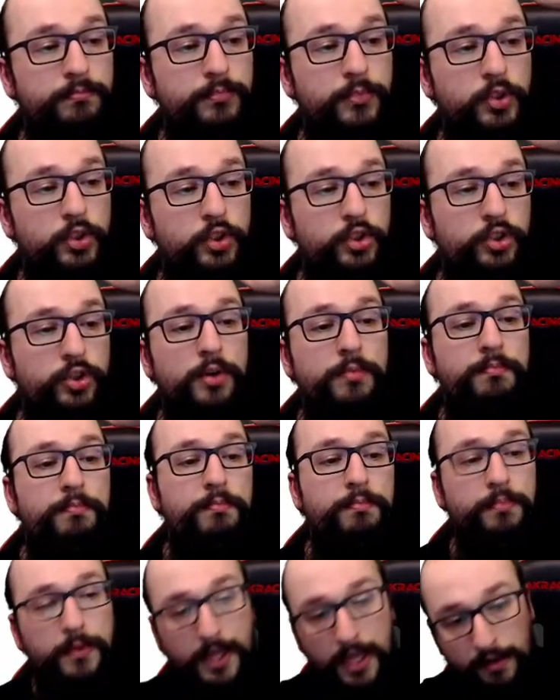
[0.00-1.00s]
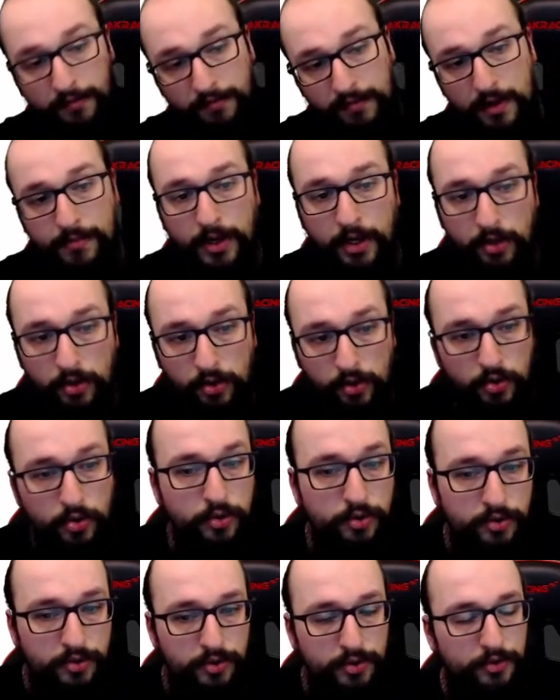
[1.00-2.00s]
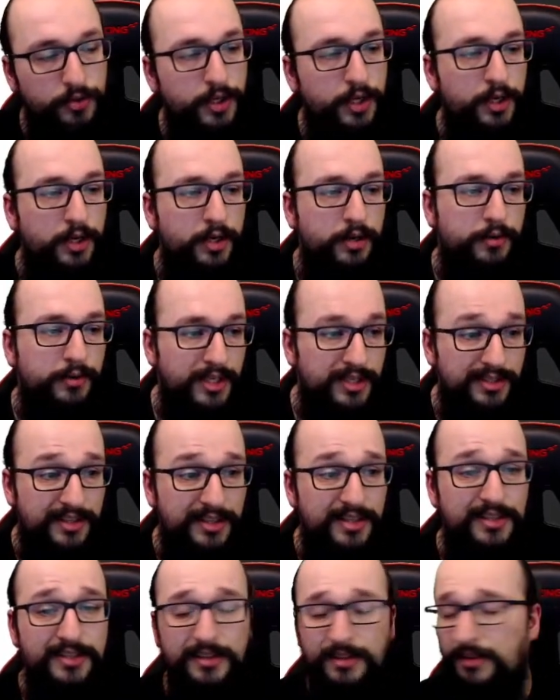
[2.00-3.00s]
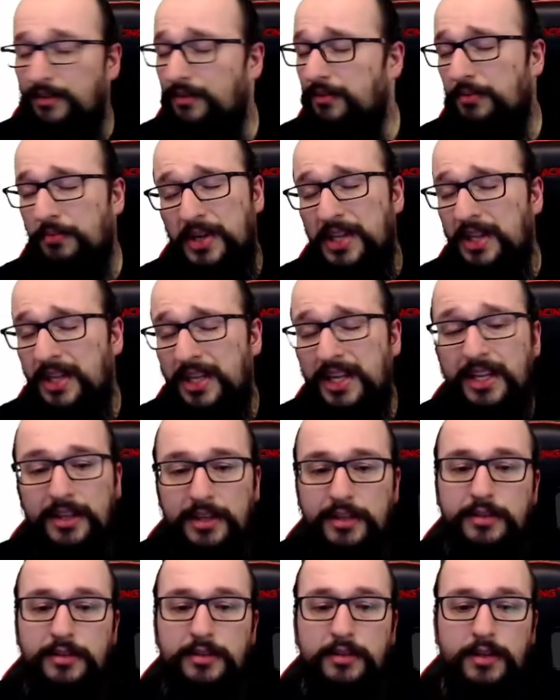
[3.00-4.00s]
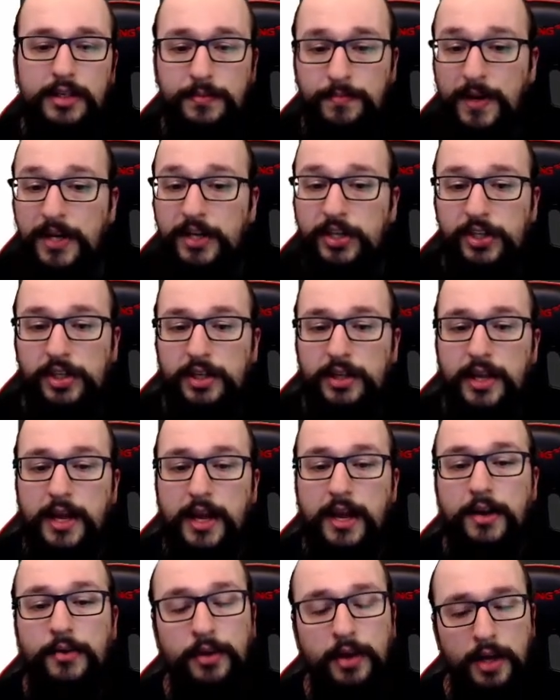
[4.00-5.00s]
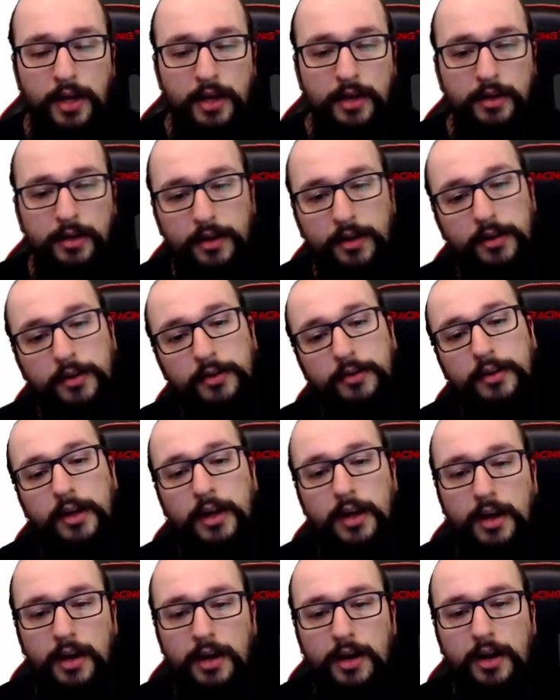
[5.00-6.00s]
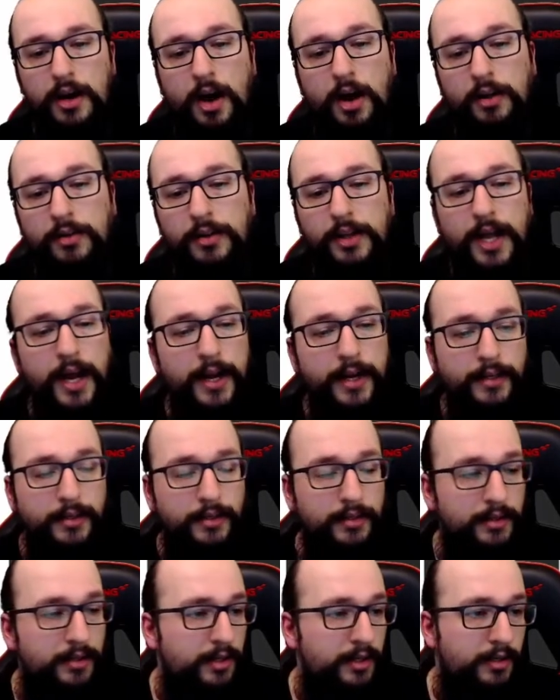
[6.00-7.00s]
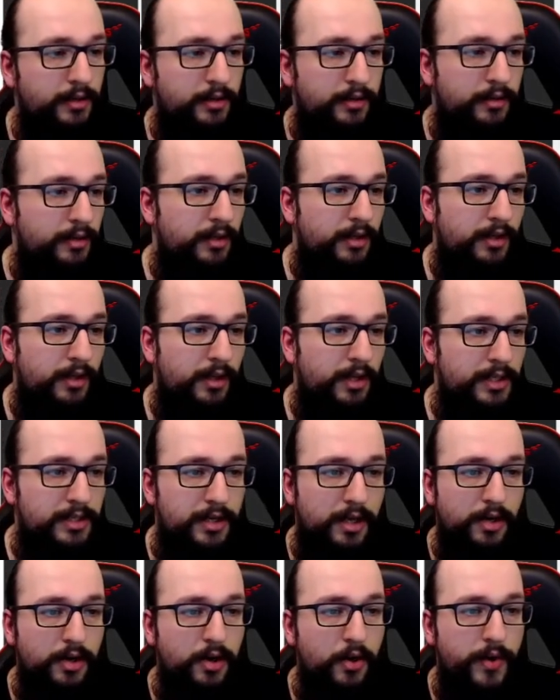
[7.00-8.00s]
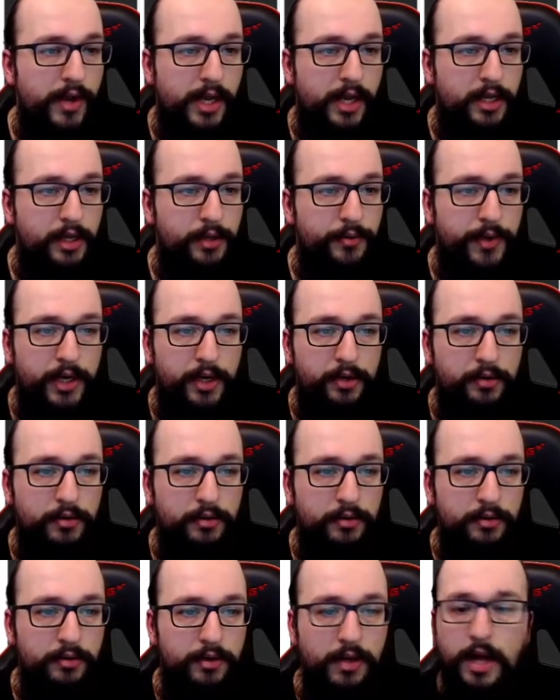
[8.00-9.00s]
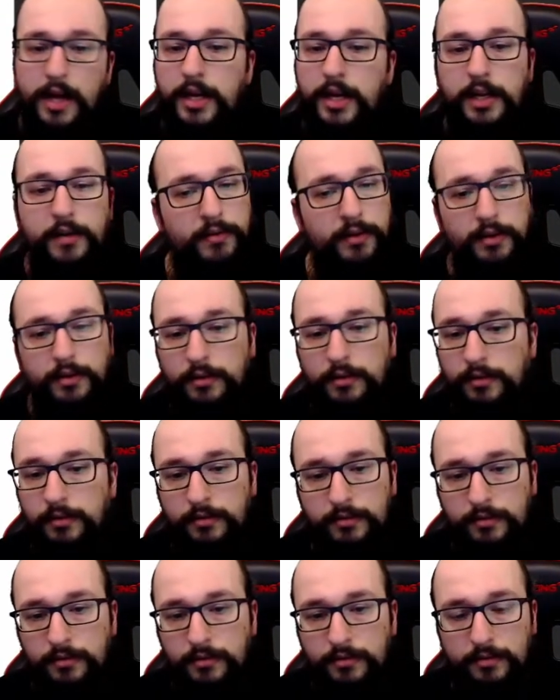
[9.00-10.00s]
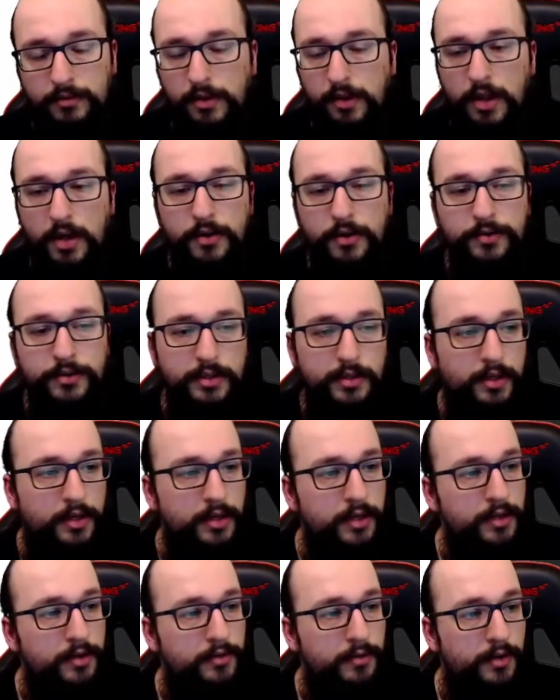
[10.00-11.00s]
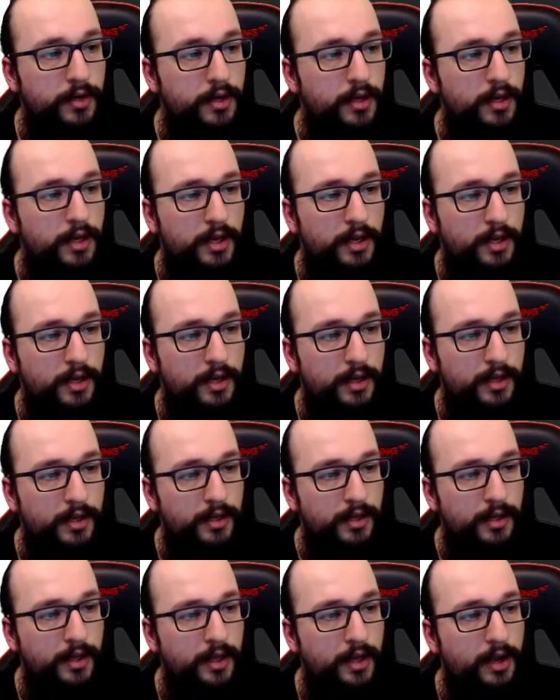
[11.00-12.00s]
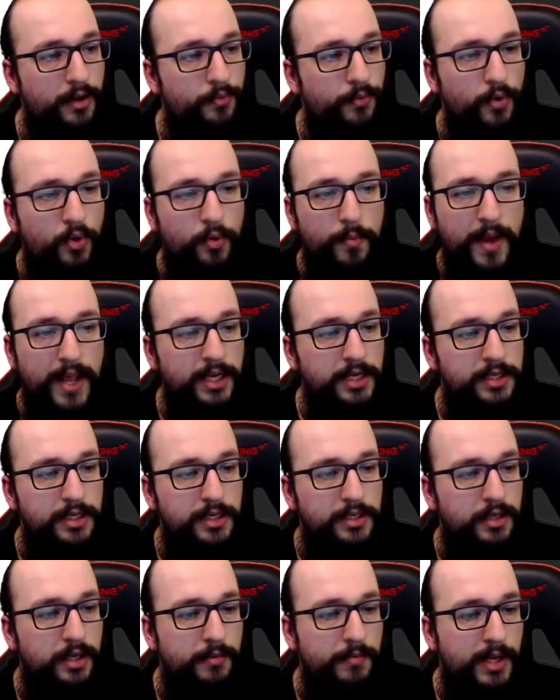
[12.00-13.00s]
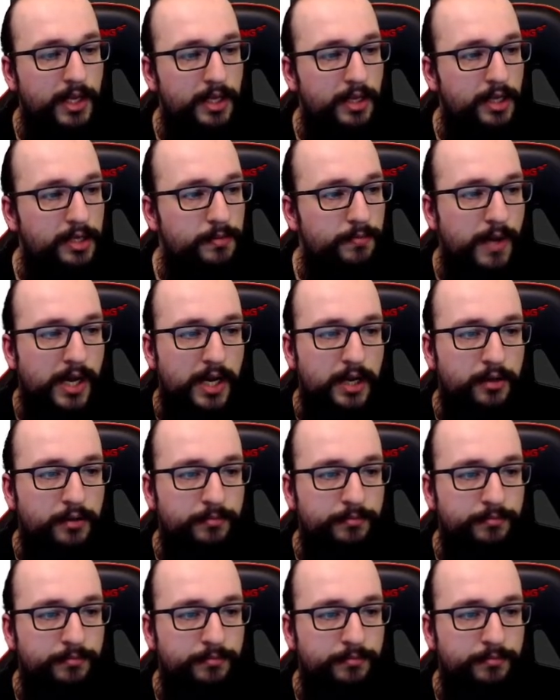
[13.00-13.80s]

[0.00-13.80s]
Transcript: should give them a clue to, you know, we need this, especially now, you know. Online is not going anywhere, not even close, you know. And rollback is just gonna make things better.